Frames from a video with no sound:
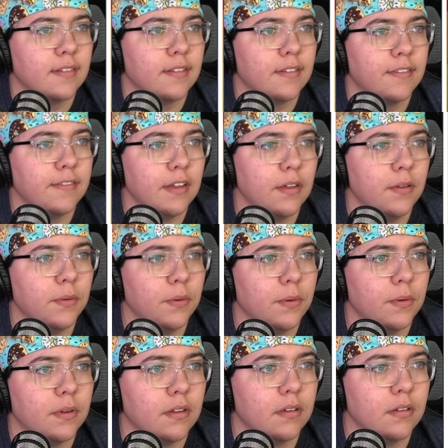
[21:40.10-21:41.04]

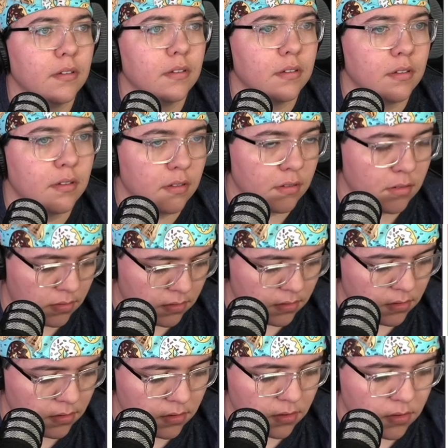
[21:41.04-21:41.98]
Phone.
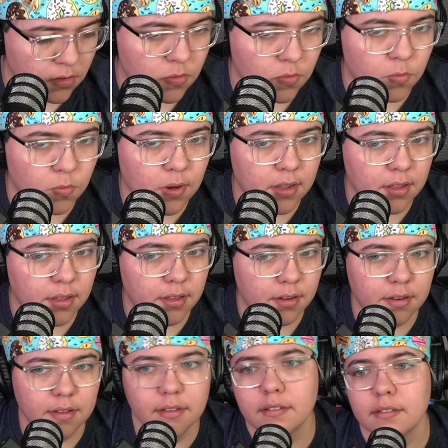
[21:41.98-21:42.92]

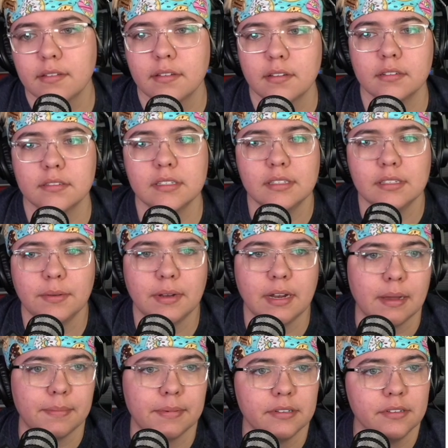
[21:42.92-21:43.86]
Run. Let's see what
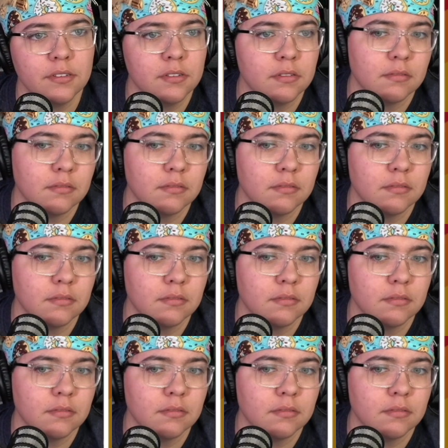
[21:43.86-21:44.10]
happens.